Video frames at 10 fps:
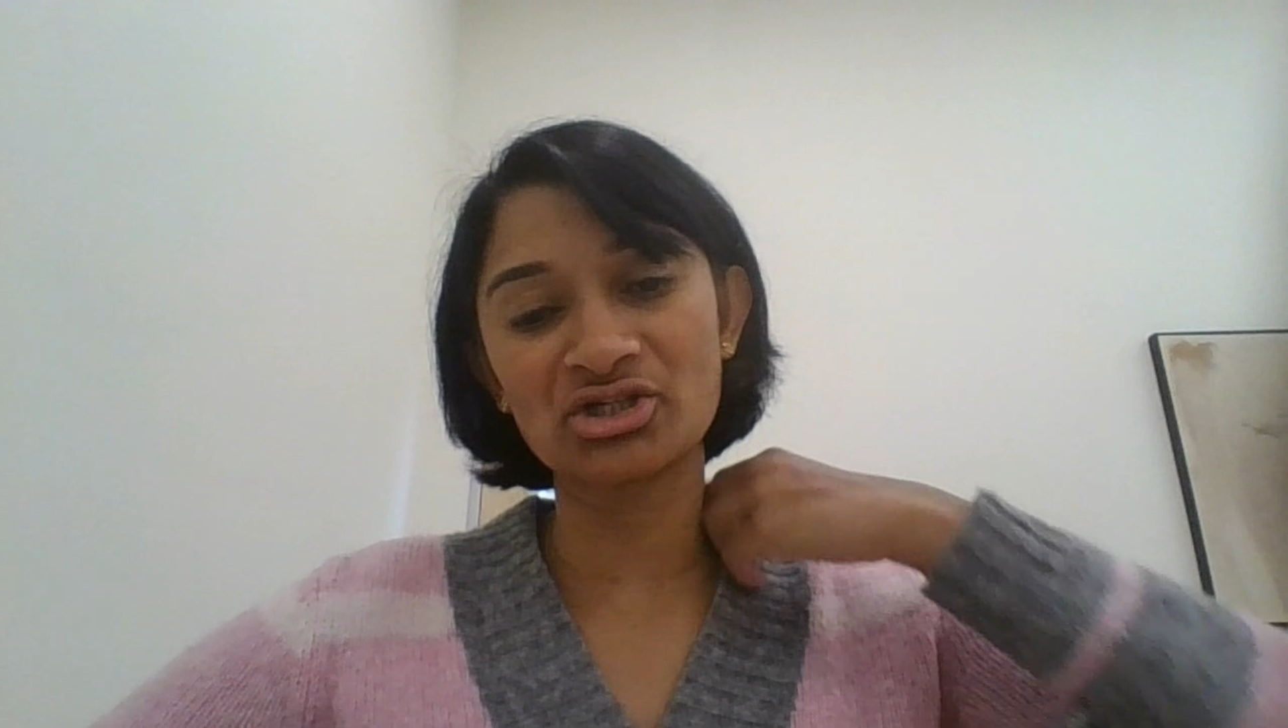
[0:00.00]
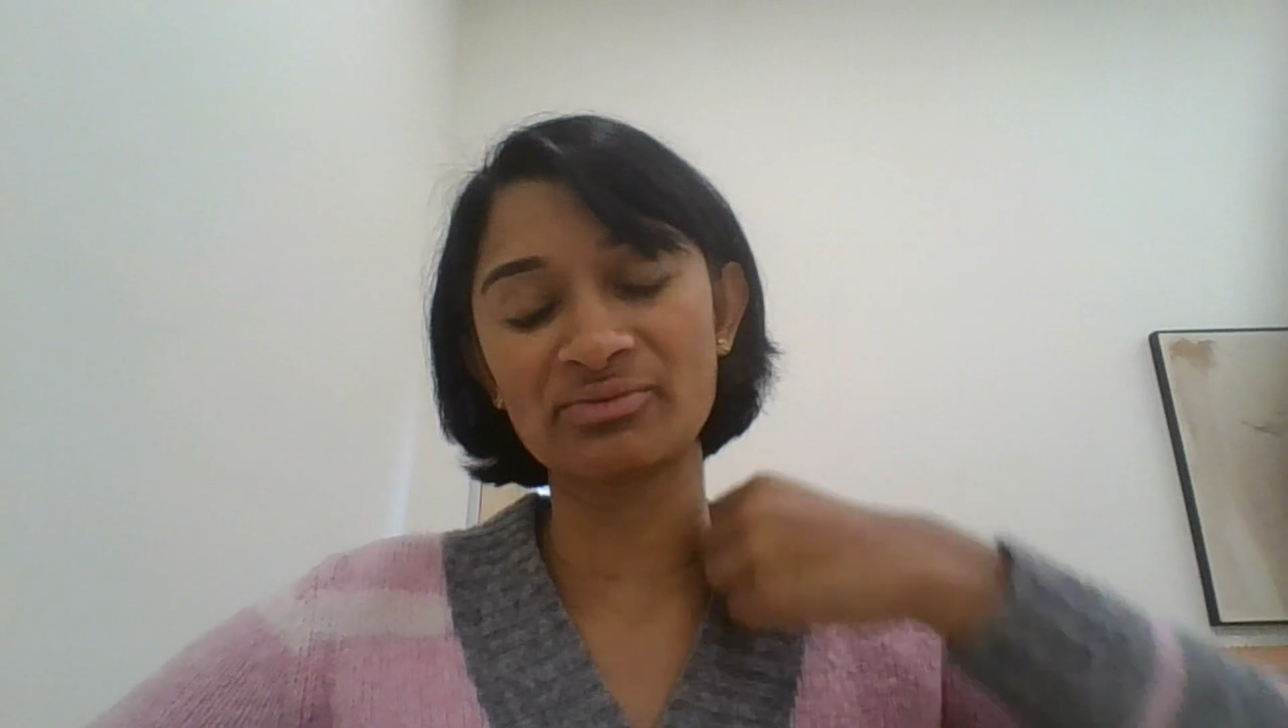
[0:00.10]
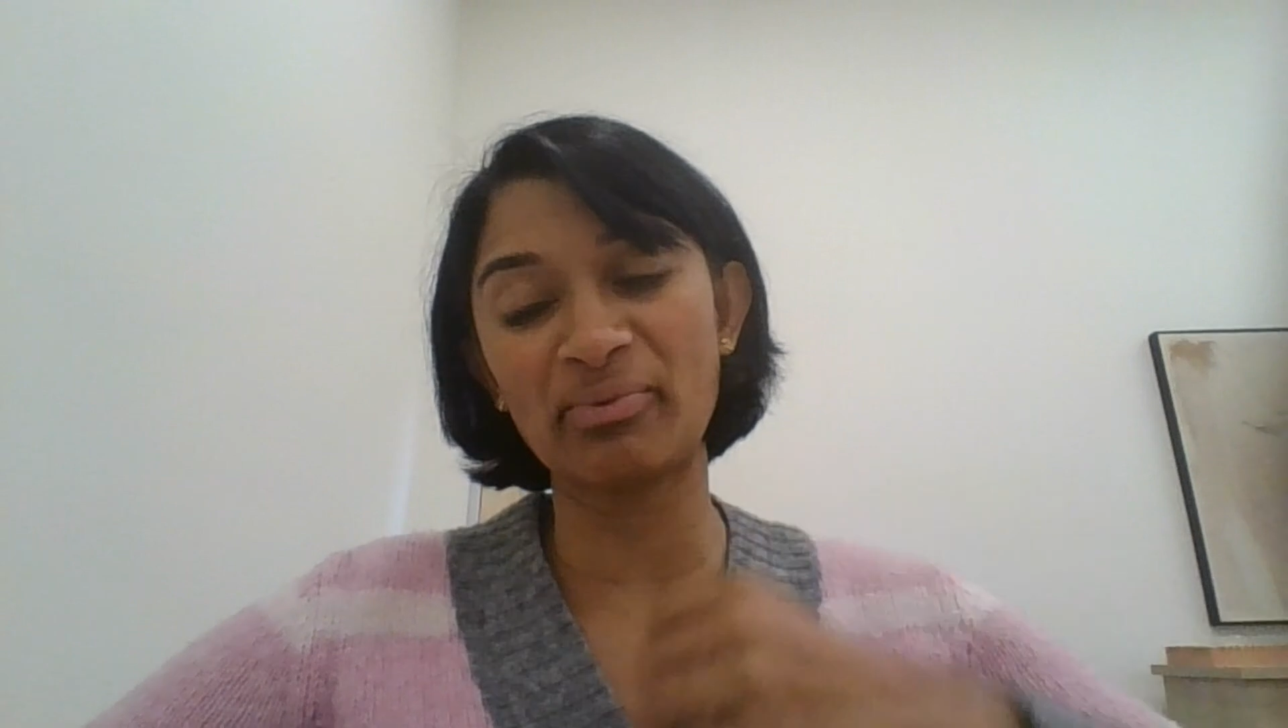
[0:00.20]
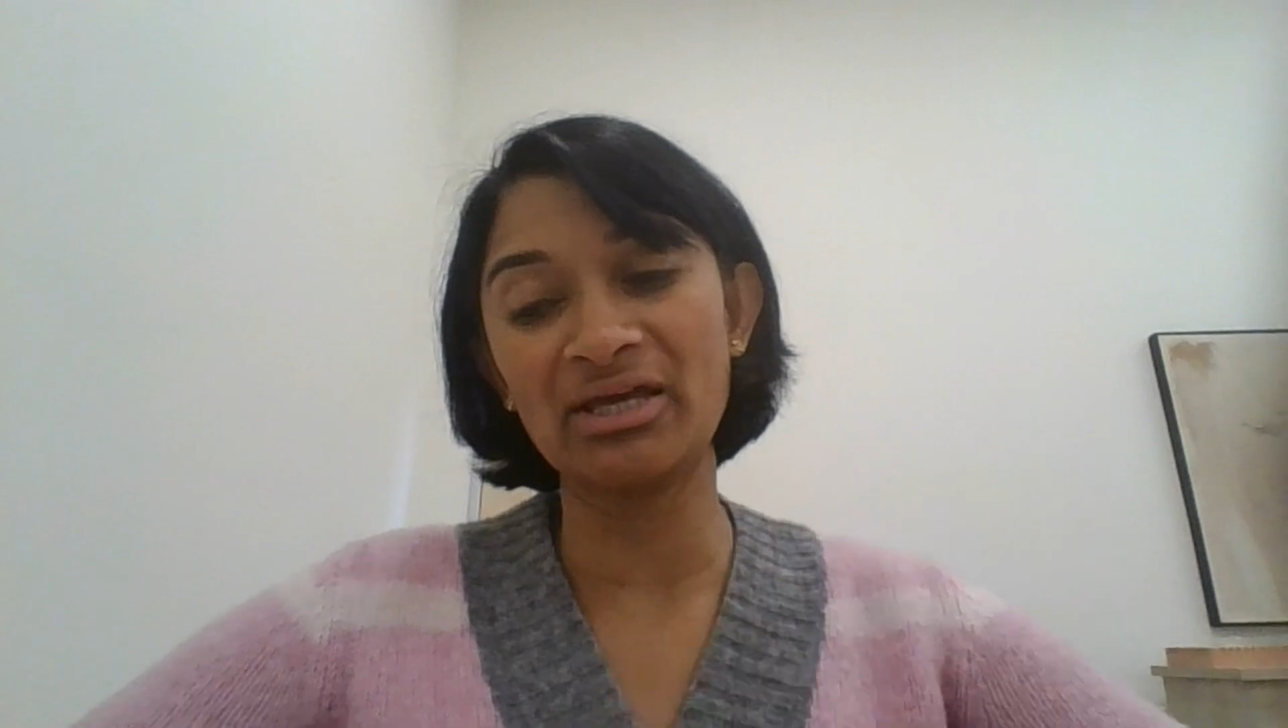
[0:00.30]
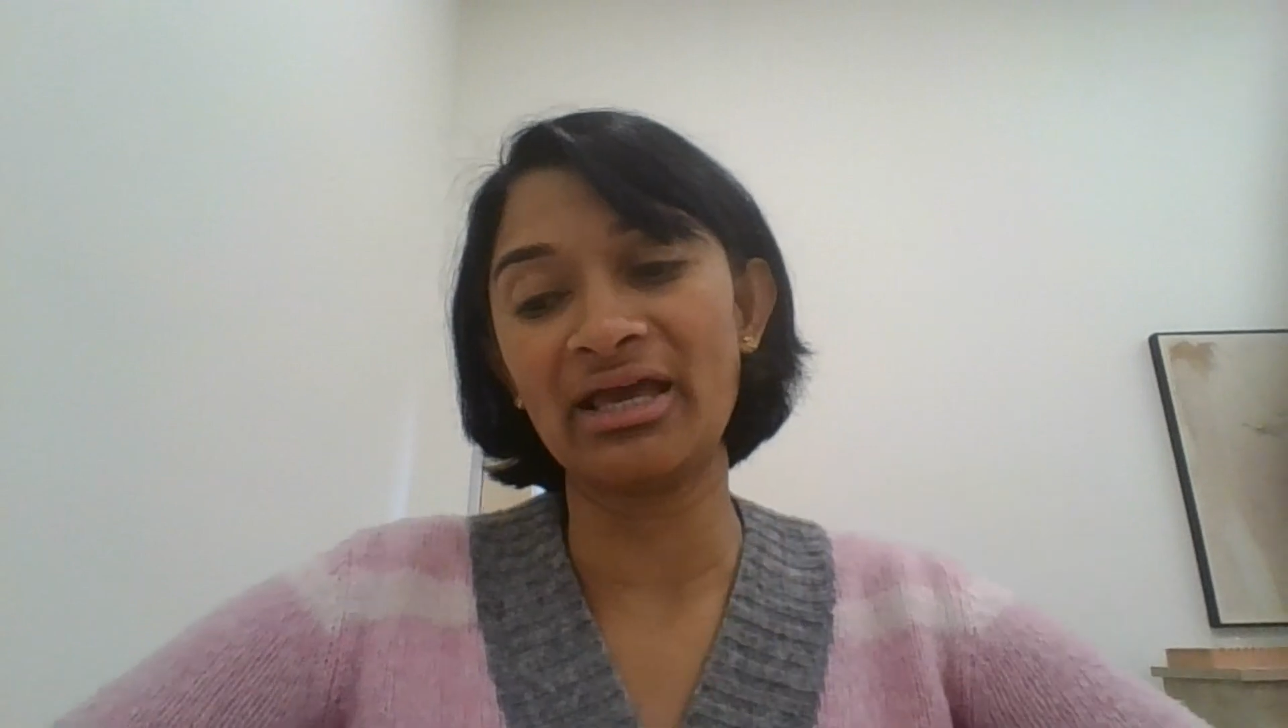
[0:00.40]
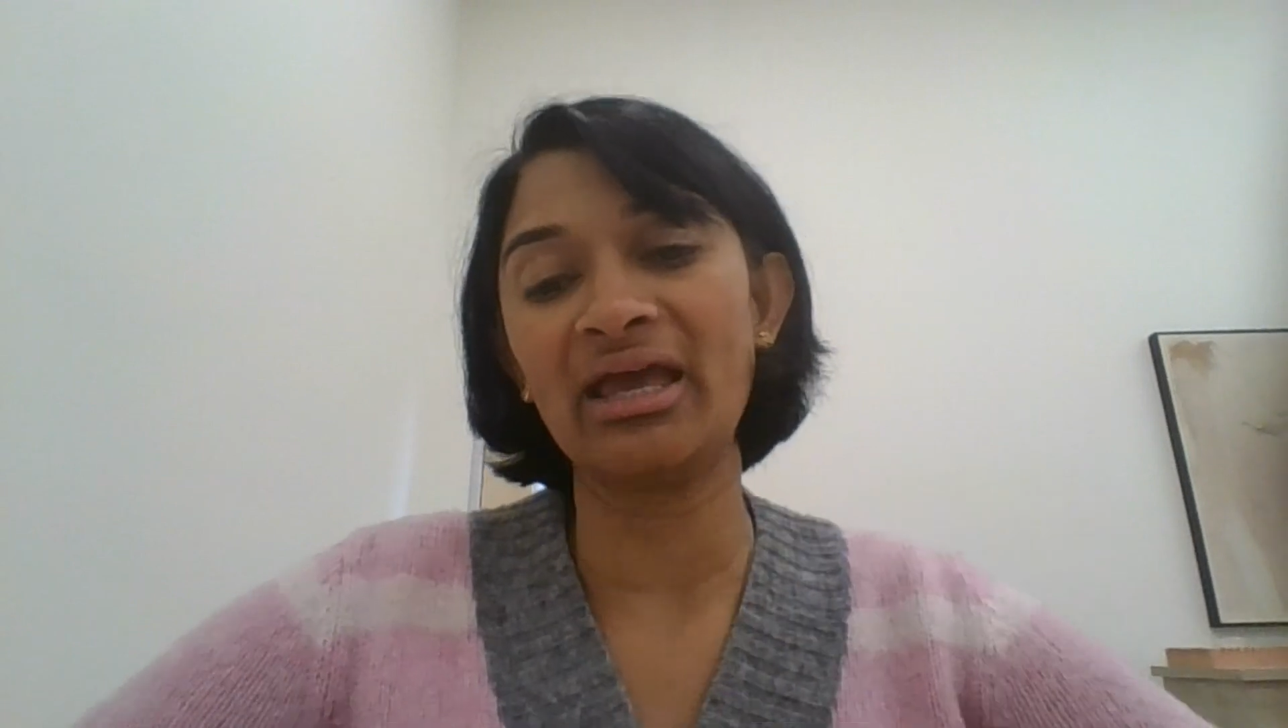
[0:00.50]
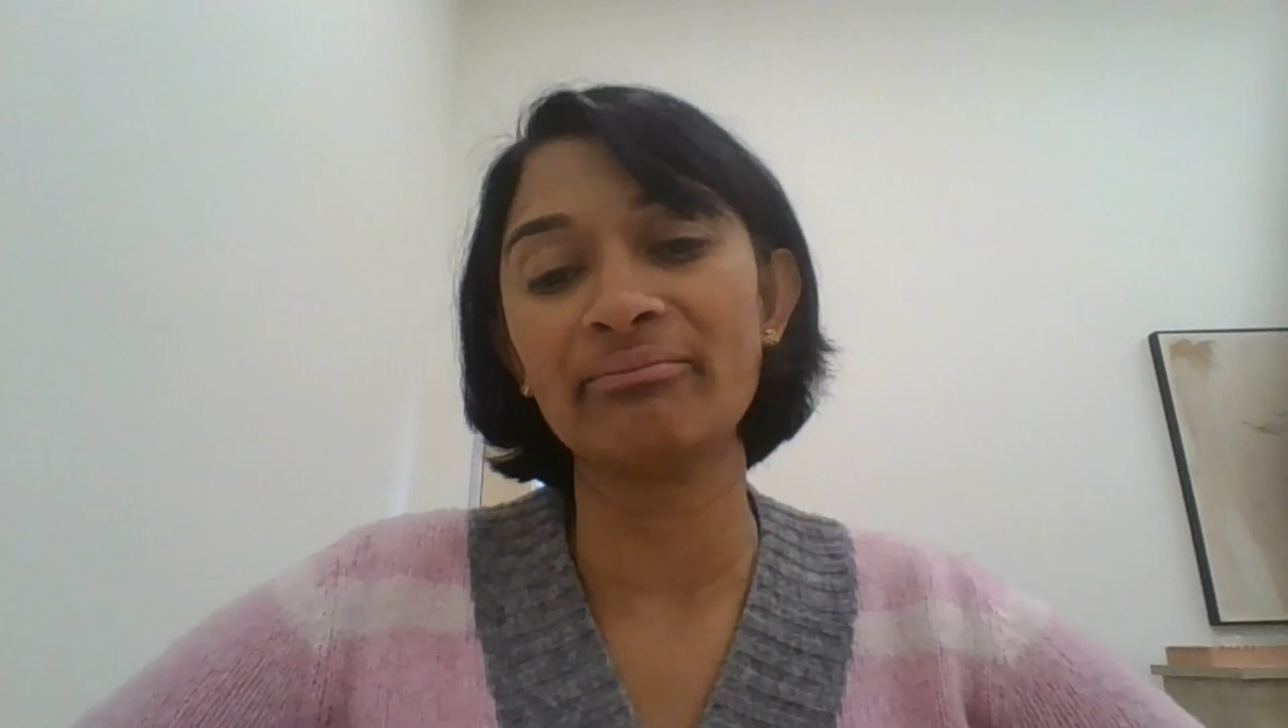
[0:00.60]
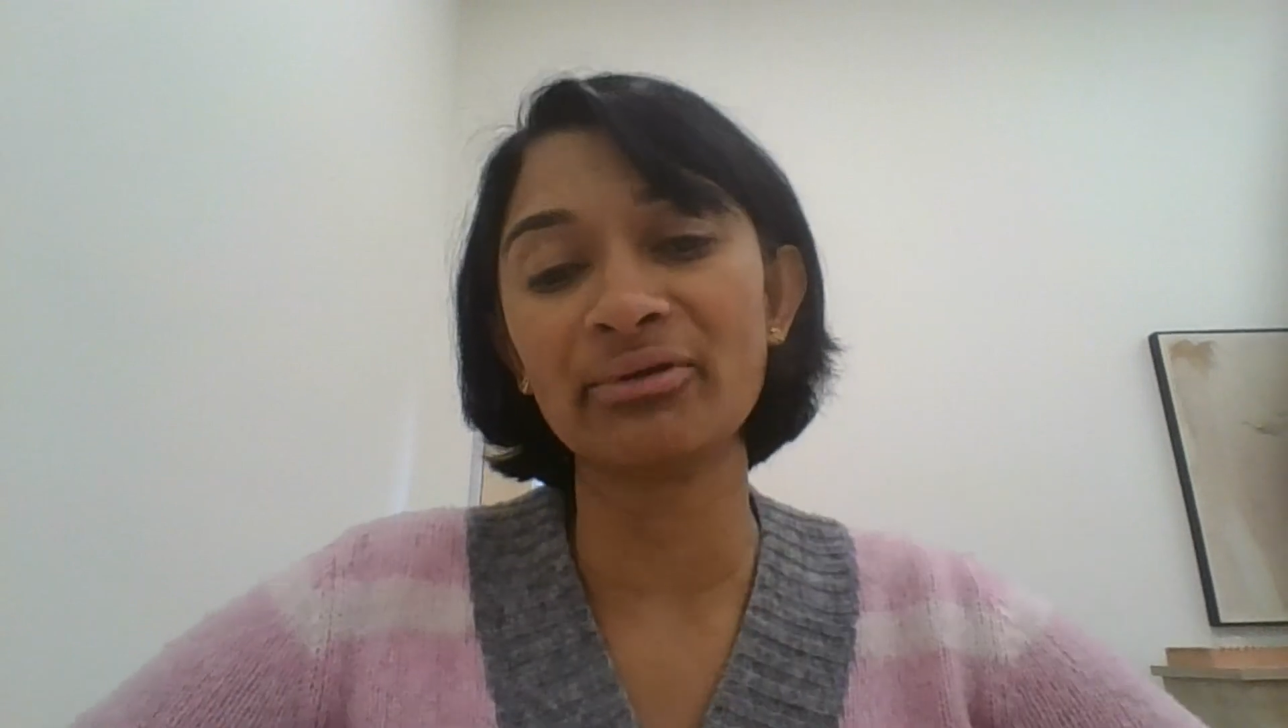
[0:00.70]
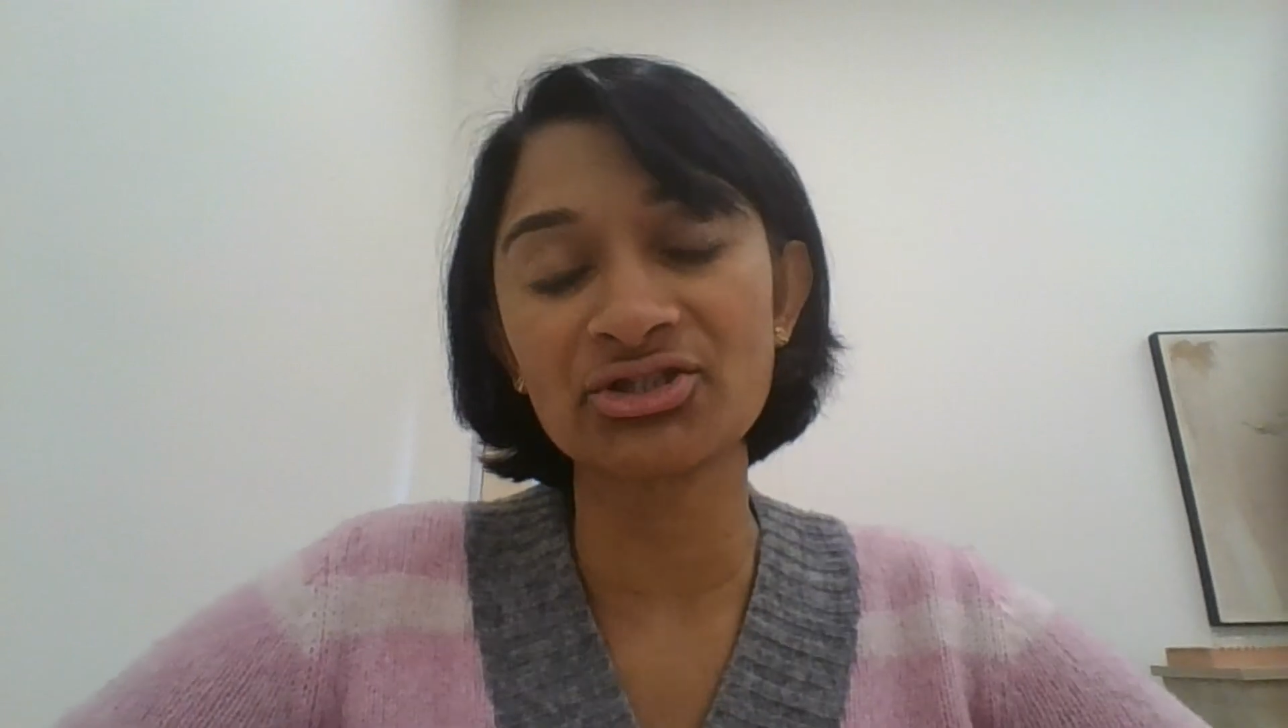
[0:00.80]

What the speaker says: think just being